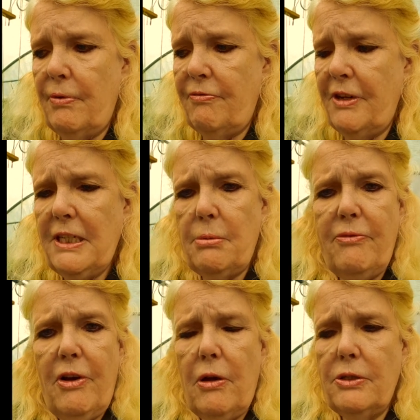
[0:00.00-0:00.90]
things with
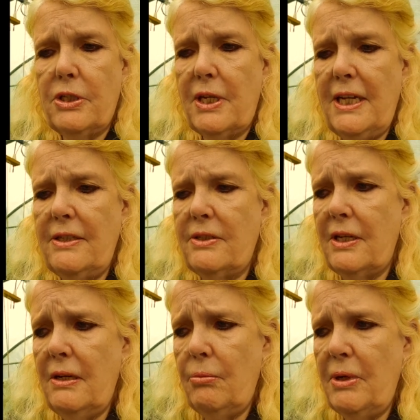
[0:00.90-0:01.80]
hard skins,
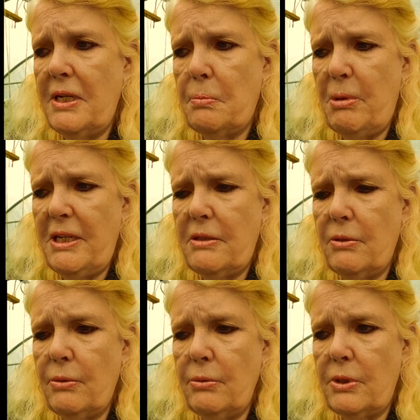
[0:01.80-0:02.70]
earwigs,
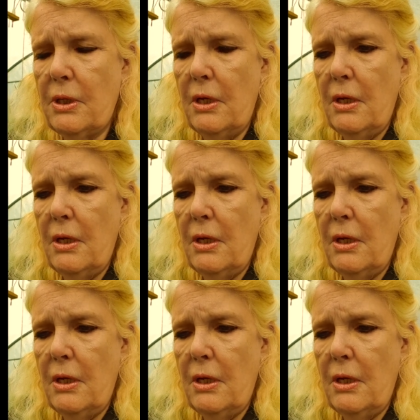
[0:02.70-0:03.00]
beetles,